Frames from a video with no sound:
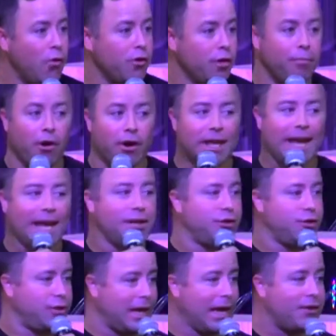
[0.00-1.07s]
Your body
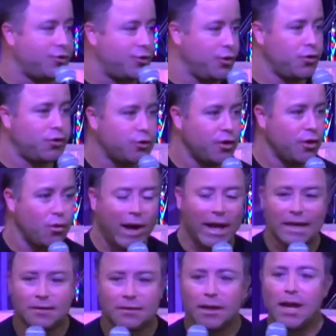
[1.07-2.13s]
gets used to the
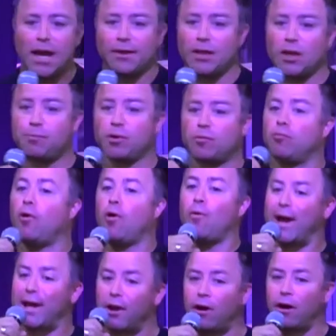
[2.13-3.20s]
weight, then you put more
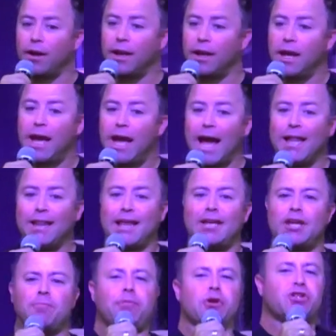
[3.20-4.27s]
weight on. And
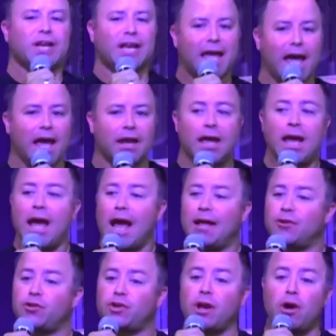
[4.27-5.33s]
then you push again.
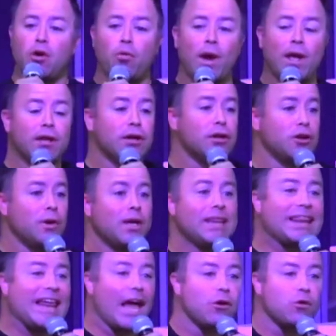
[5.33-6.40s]
And so when you do
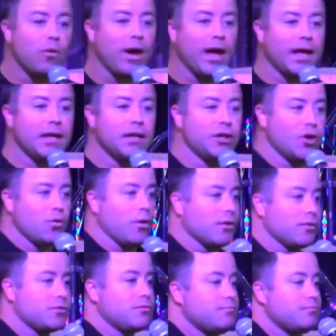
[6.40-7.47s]
it that way, you
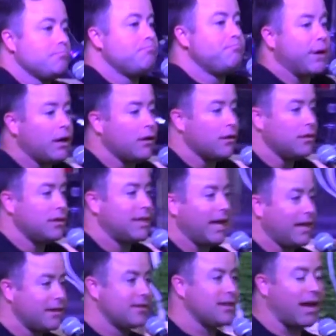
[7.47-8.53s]
will build
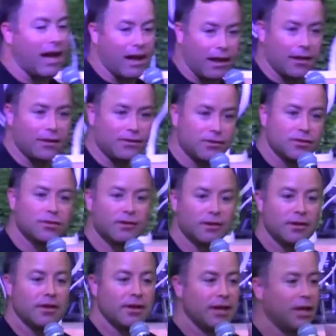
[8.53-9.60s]
in size.
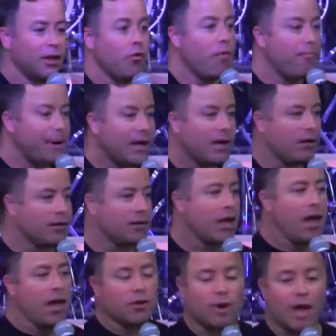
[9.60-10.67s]
You will build.
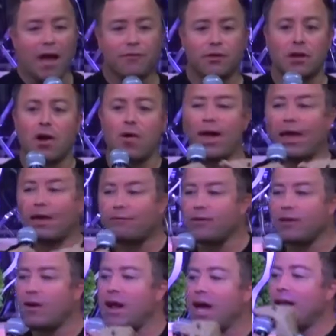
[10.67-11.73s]
So you have to go
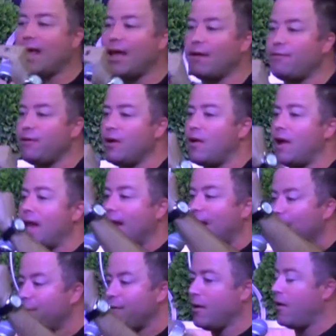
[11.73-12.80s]
heavier and heavier and
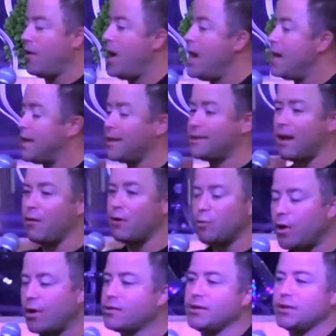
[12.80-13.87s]
heavier. That's how it
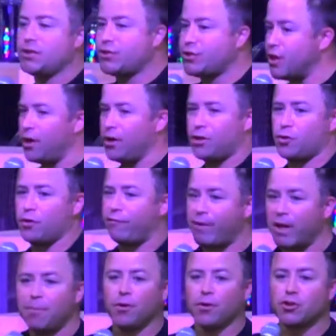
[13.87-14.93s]
works in church with
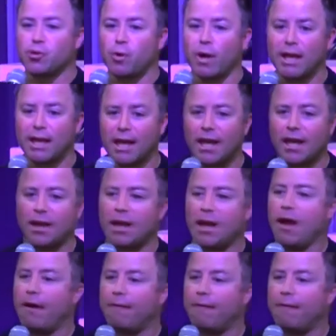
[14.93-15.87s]
people joining in.